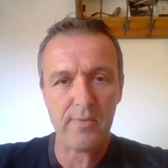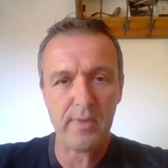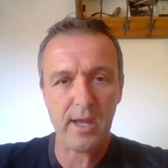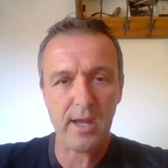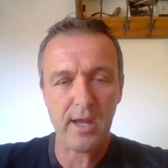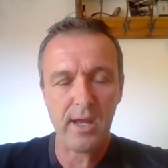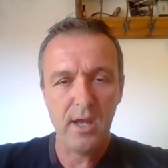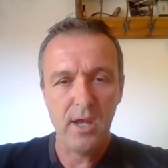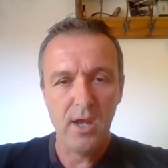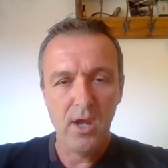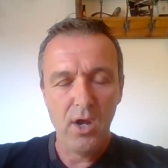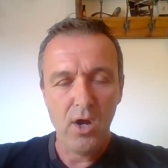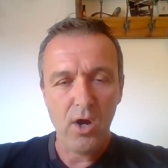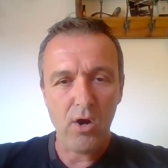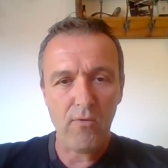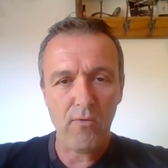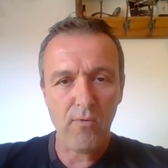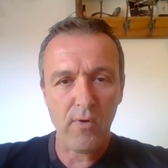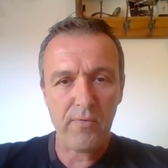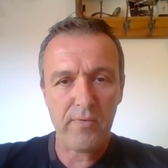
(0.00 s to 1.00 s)
there.
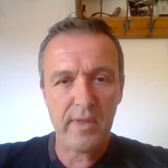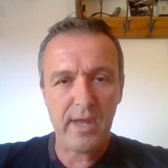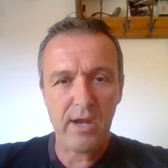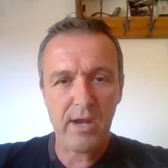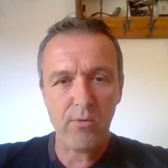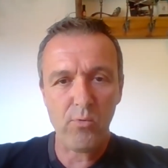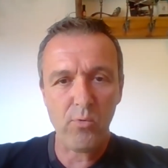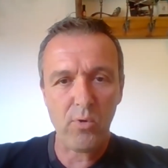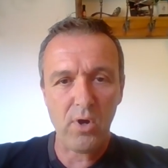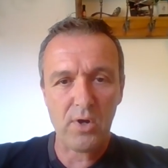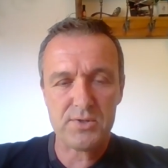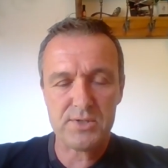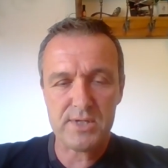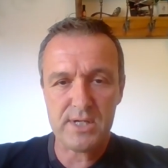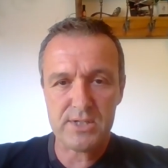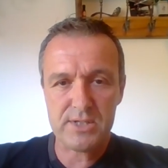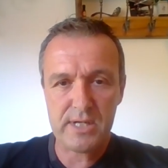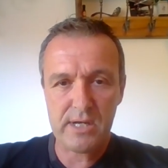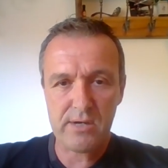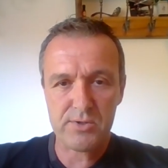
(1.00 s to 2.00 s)
are on there. All our
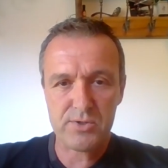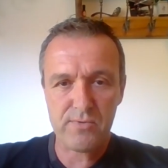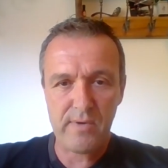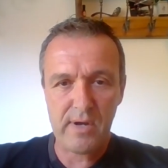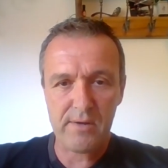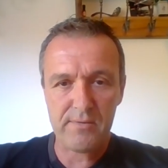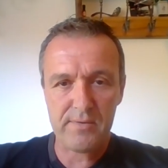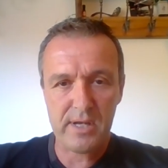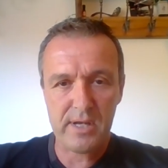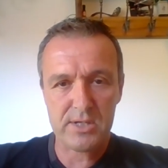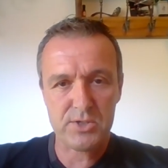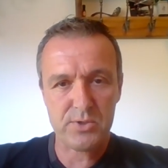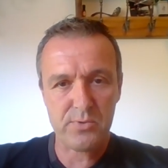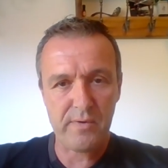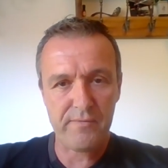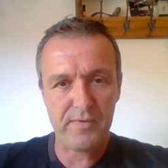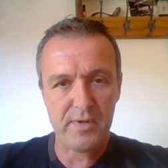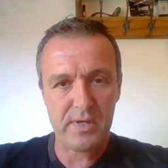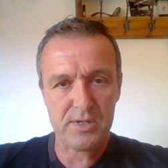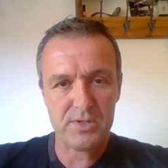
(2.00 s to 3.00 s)
details are out there. So
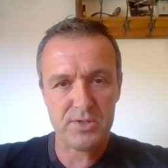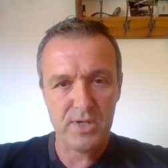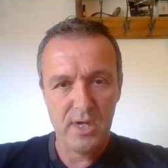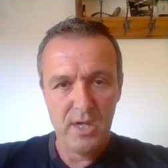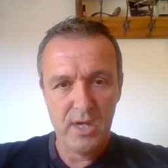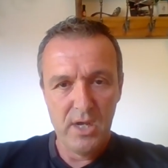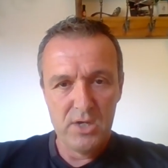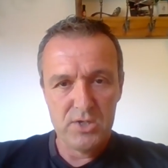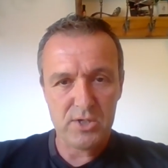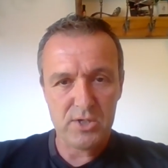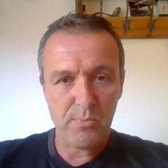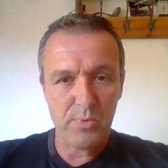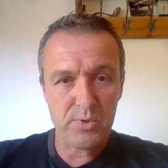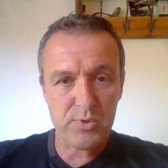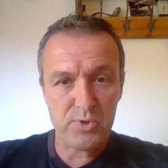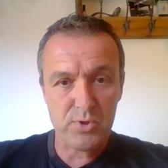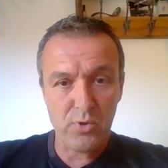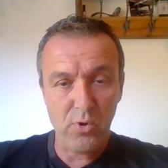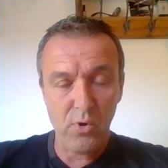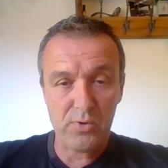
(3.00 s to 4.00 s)
if there's someone
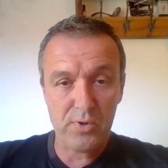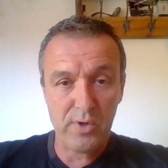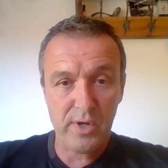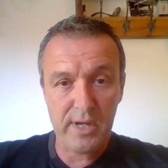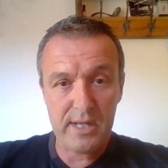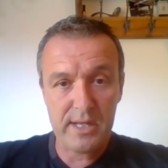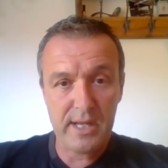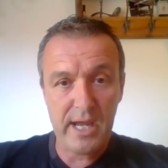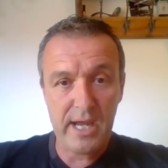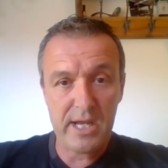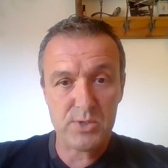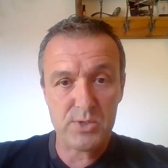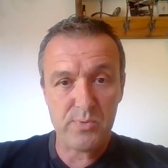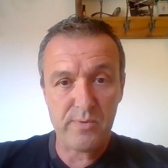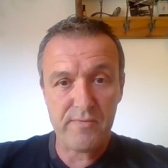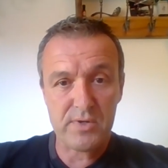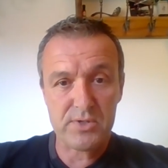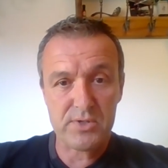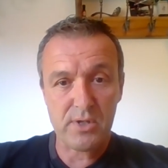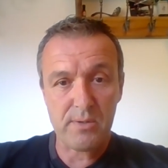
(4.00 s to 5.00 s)
who's not engaged
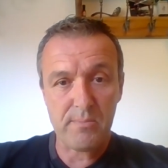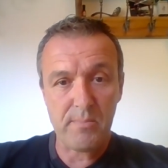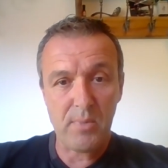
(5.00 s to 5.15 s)
with us at the